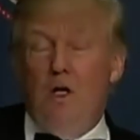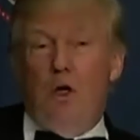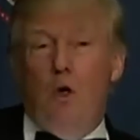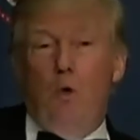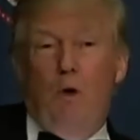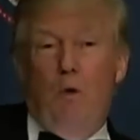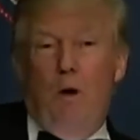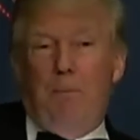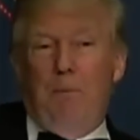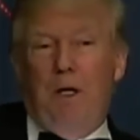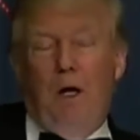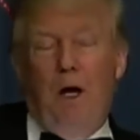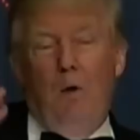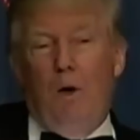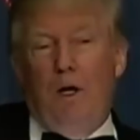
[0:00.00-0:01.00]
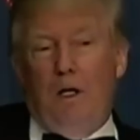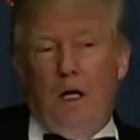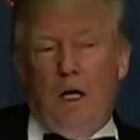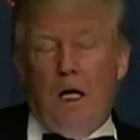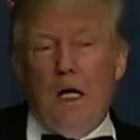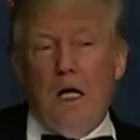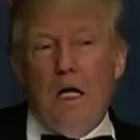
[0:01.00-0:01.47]
So we ripped it, and we
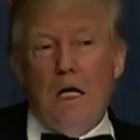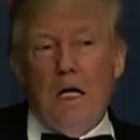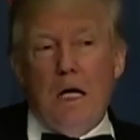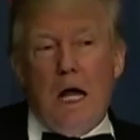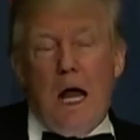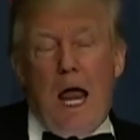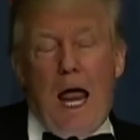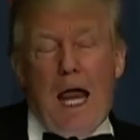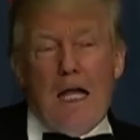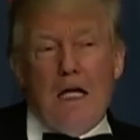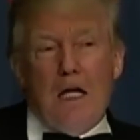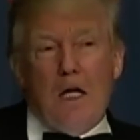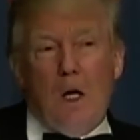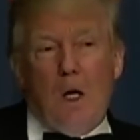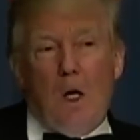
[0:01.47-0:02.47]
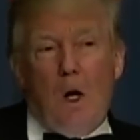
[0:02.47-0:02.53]
did. And